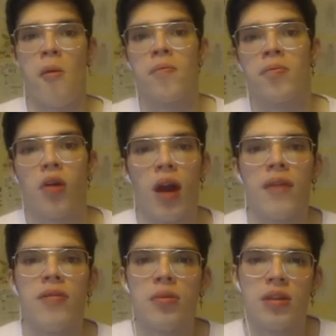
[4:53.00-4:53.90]
Or have
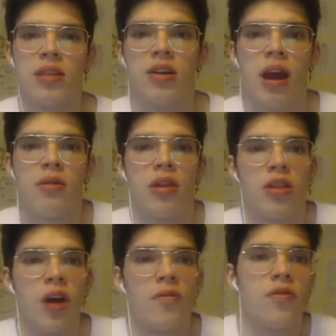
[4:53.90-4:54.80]
them consider how a
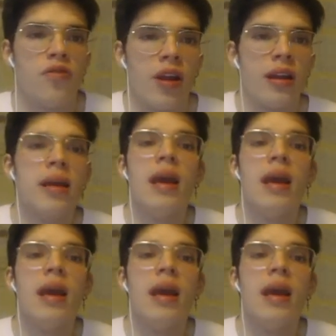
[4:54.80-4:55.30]
thoughtful friend